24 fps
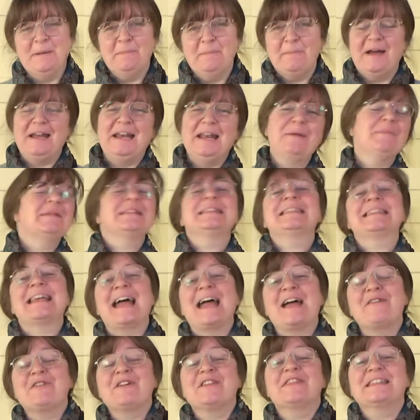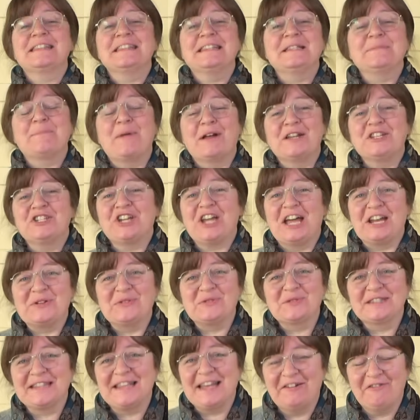My name is Sarah, this is my
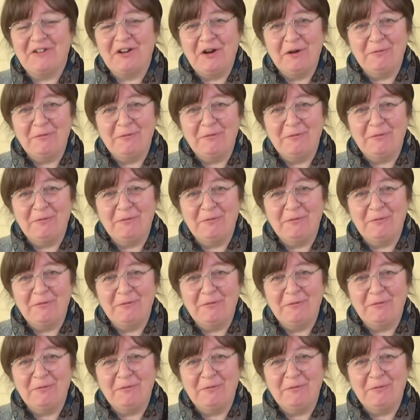channel Sarah